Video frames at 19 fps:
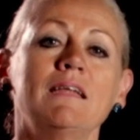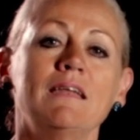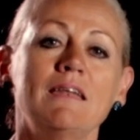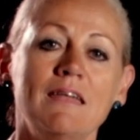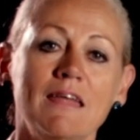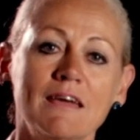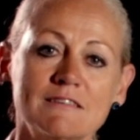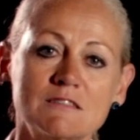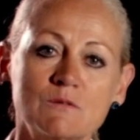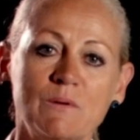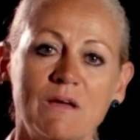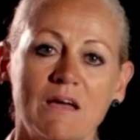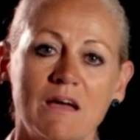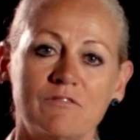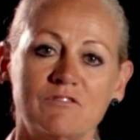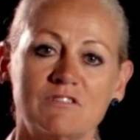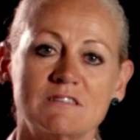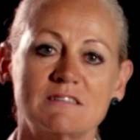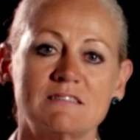Next we
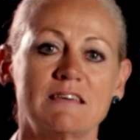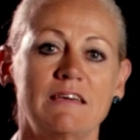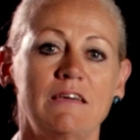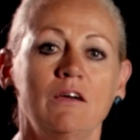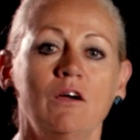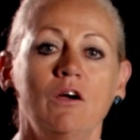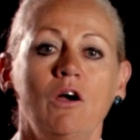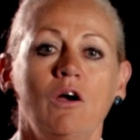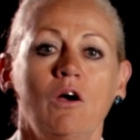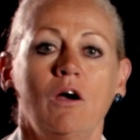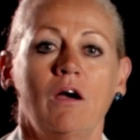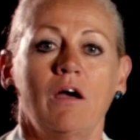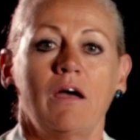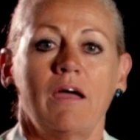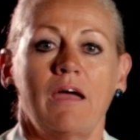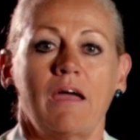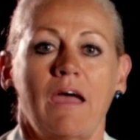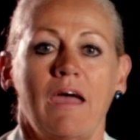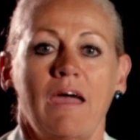have to see
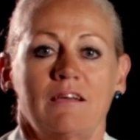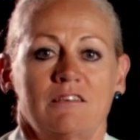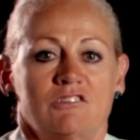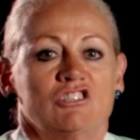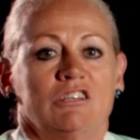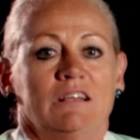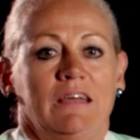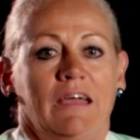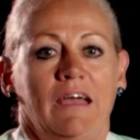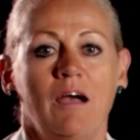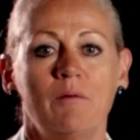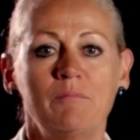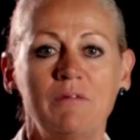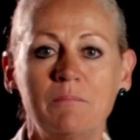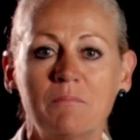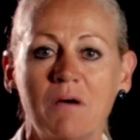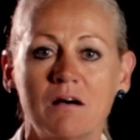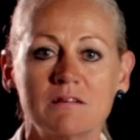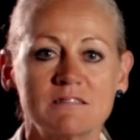actually how many
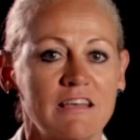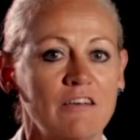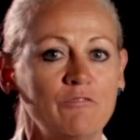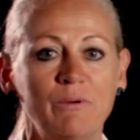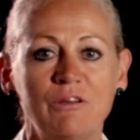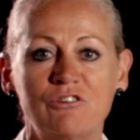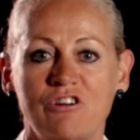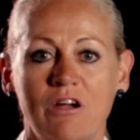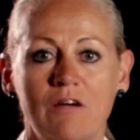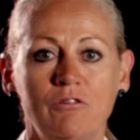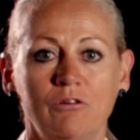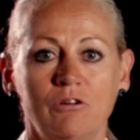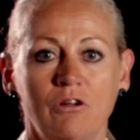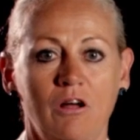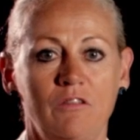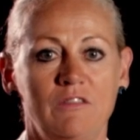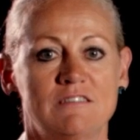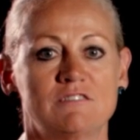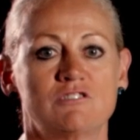miles have we travelled
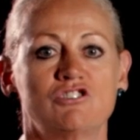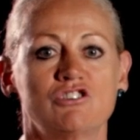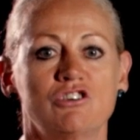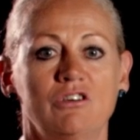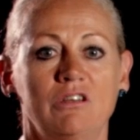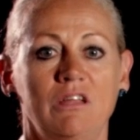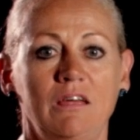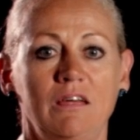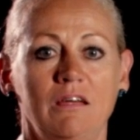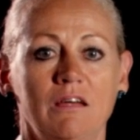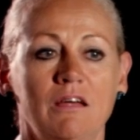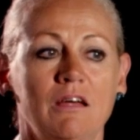on this journey.